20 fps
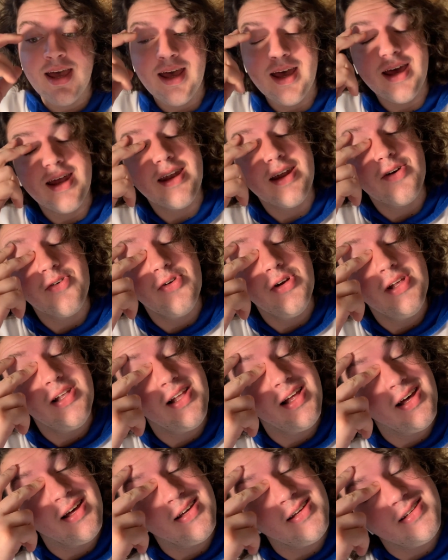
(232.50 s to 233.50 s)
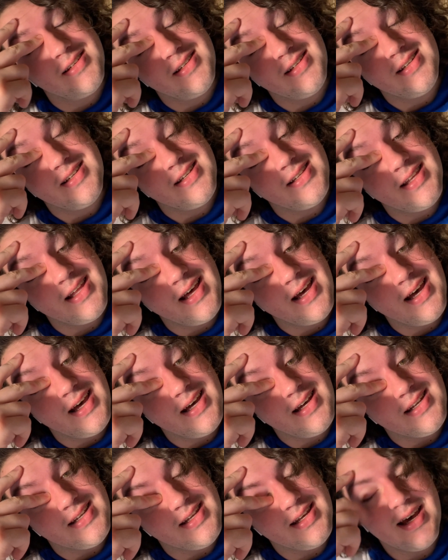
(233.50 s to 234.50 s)
and I realized
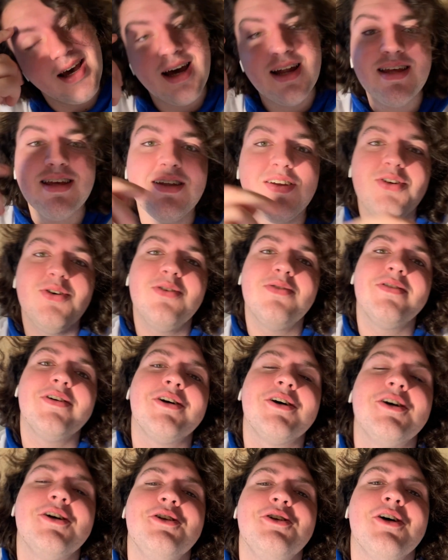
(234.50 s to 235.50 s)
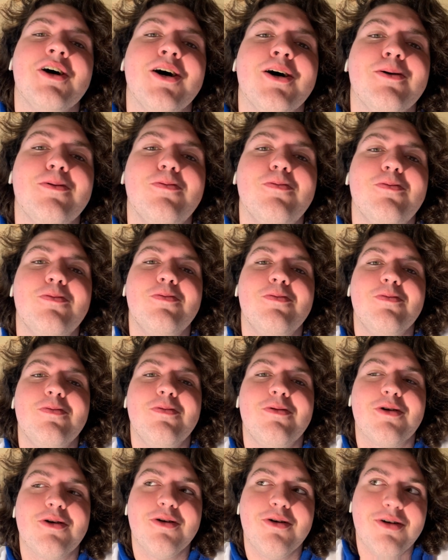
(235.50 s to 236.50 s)
that I didn't do a very good job
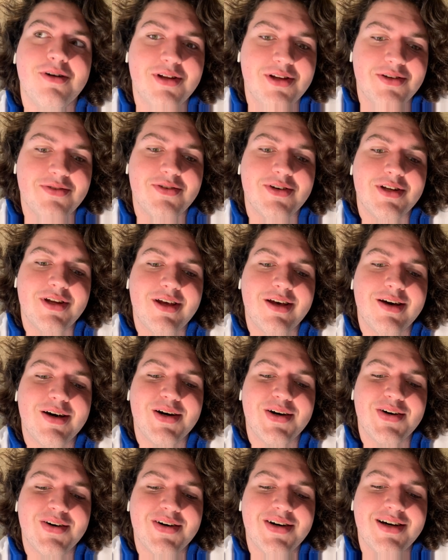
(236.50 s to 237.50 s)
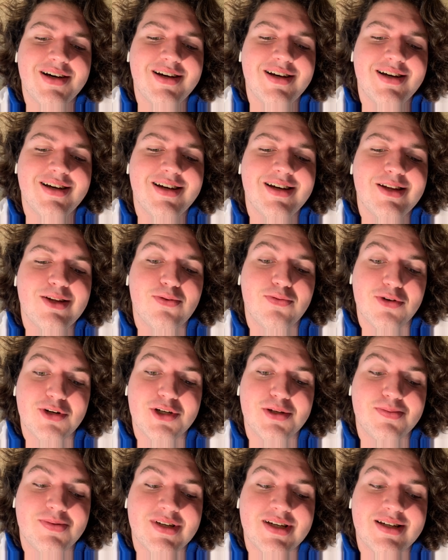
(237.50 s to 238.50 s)
recording the video in the
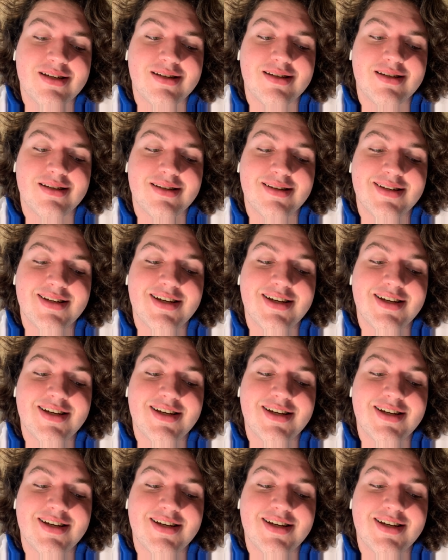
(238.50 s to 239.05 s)
first place.